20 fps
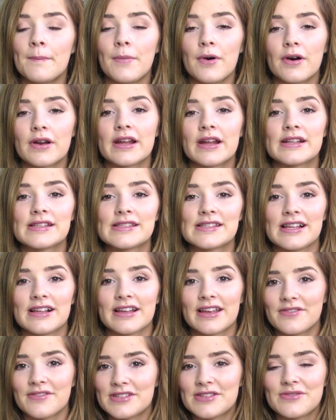but it still
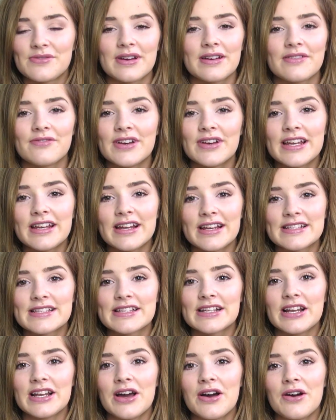gives you a really nice
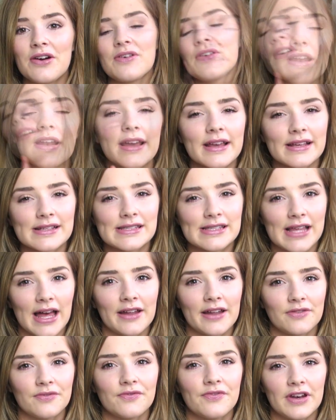glow, really like a
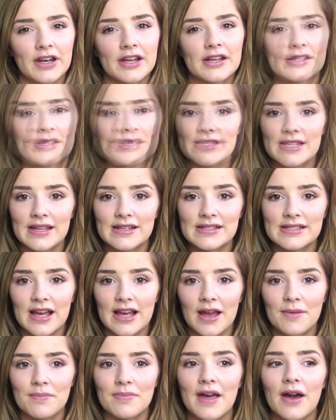satin finish. For skin
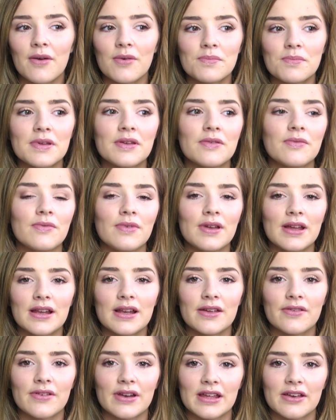type, that would be
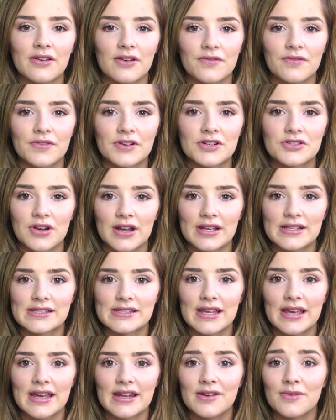really good for dry
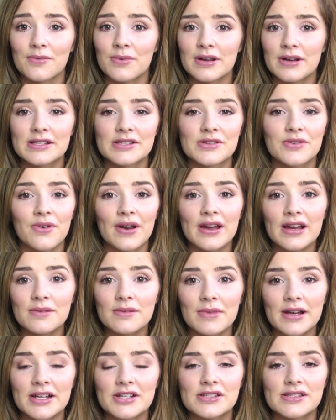skin. It works great
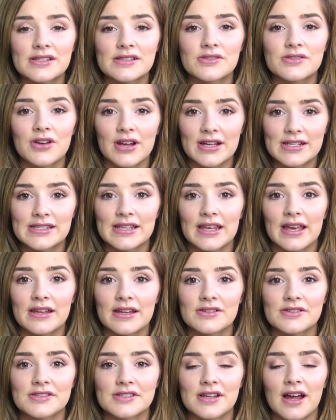on my dry
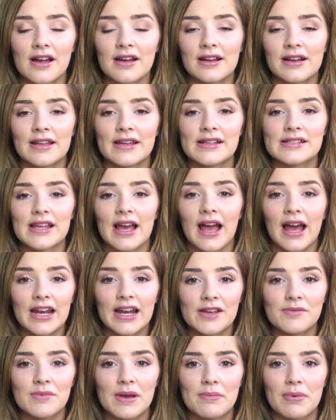skin, does not cling to
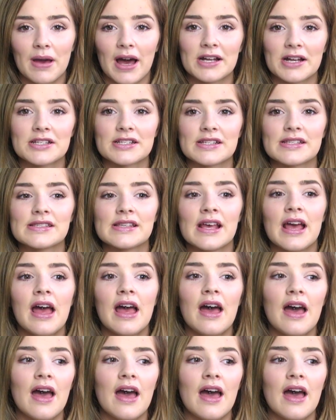any of my patches.